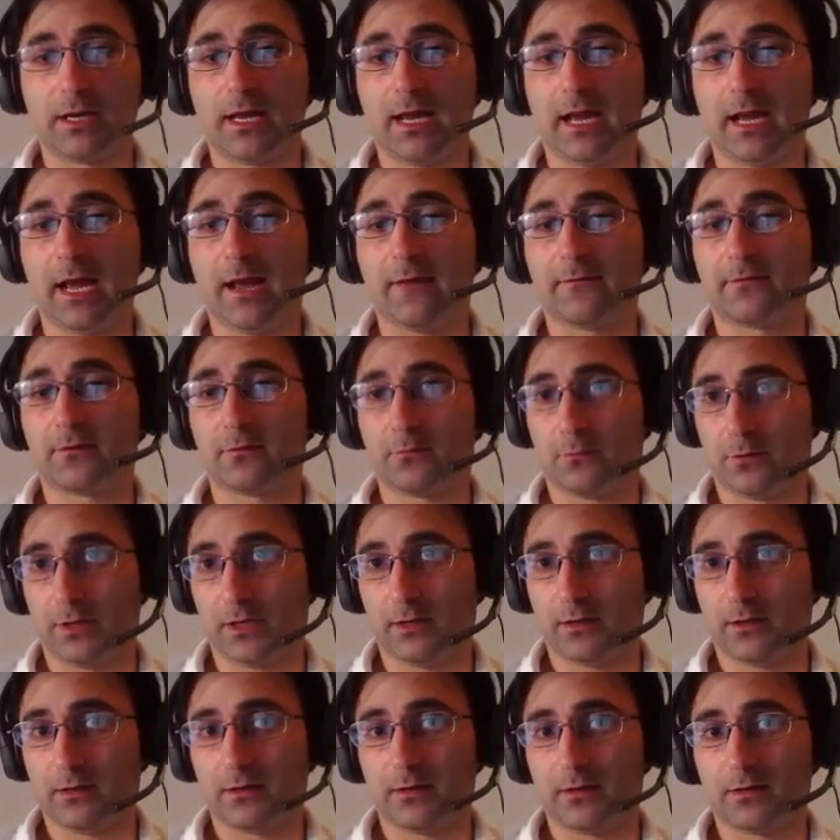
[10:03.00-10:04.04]

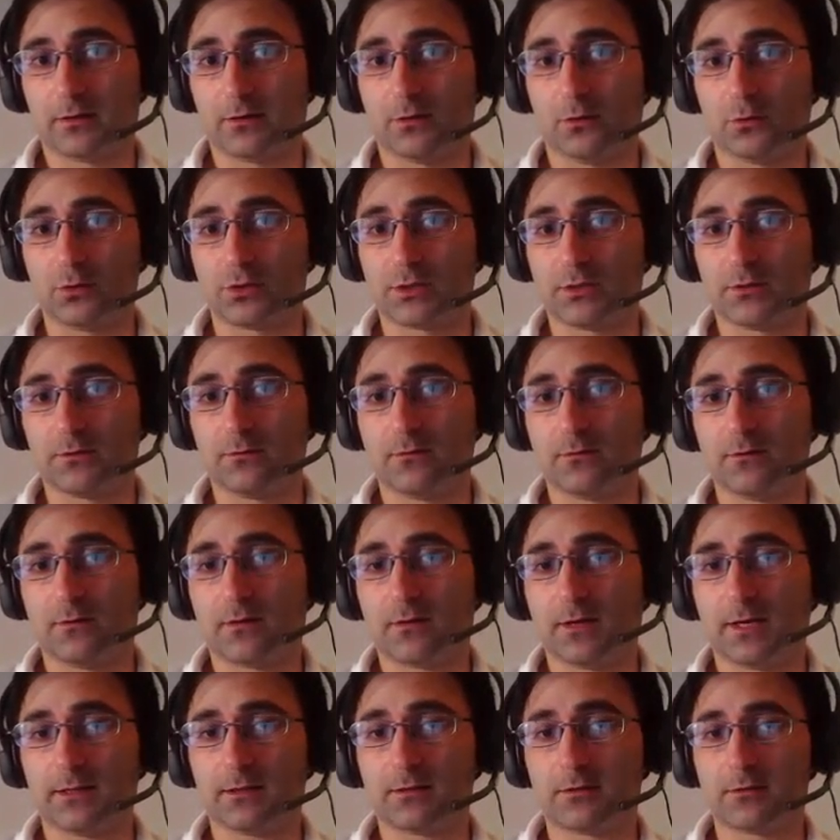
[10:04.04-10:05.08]
f3, closer to the
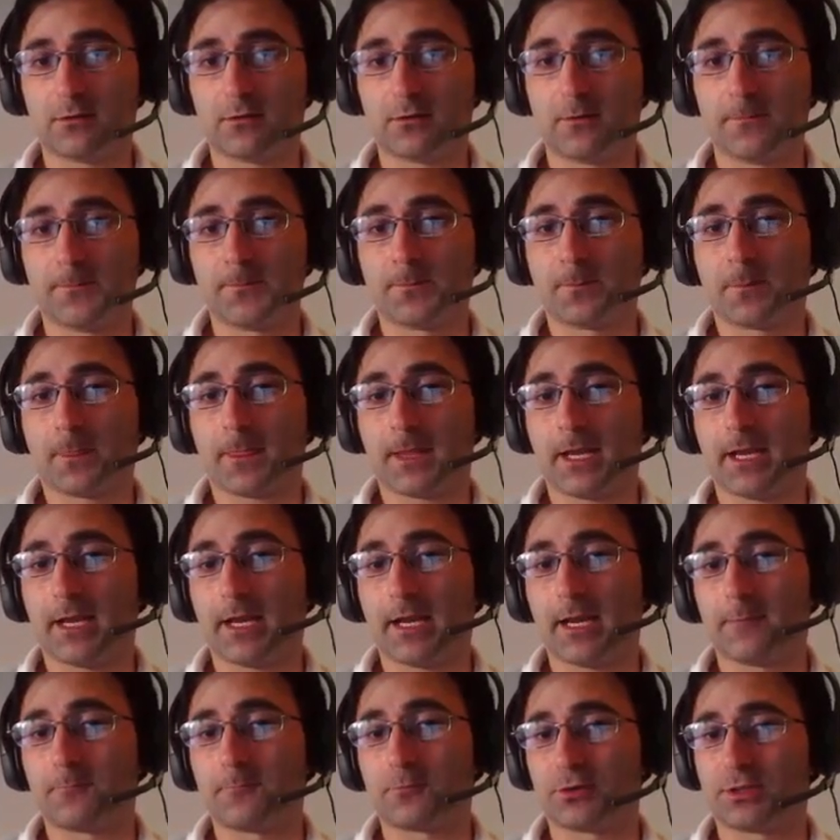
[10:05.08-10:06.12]
center
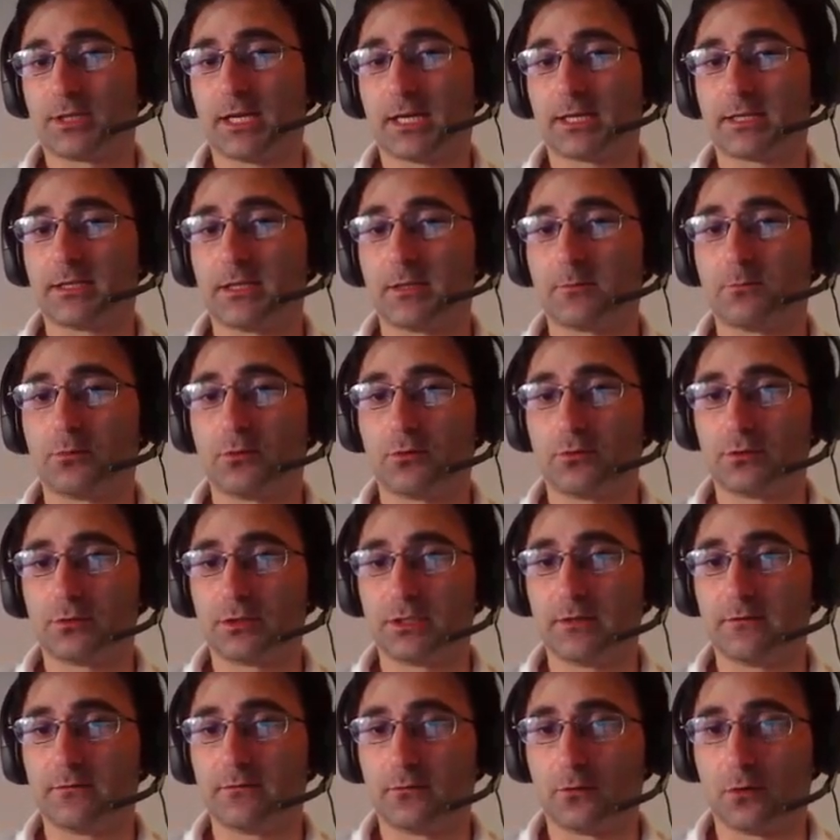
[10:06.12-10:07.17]
and protecting pawn
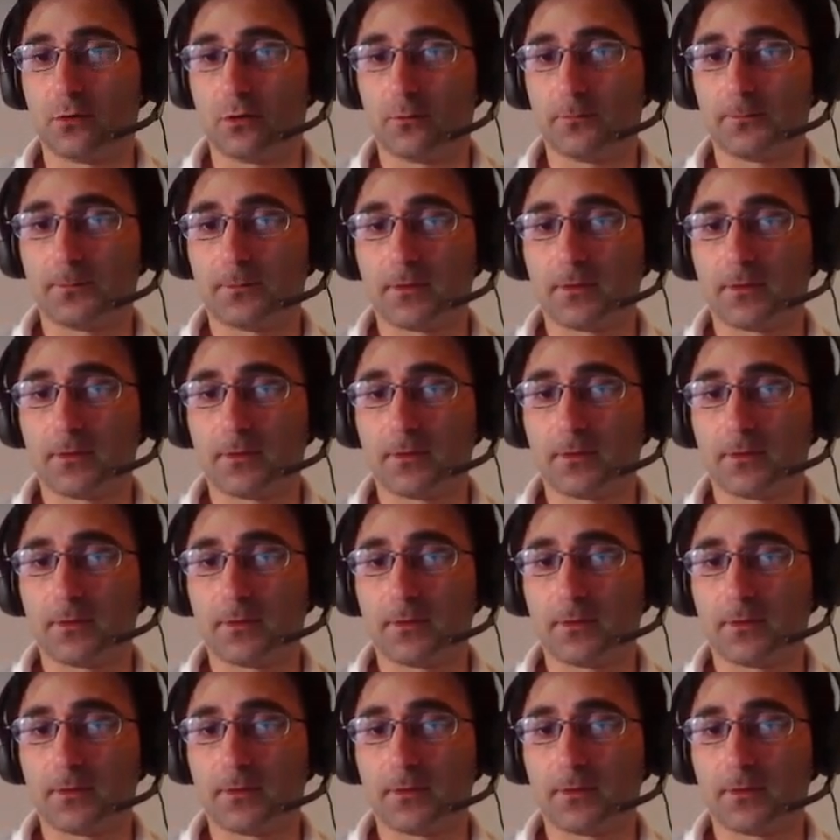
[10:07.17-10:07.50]
d4.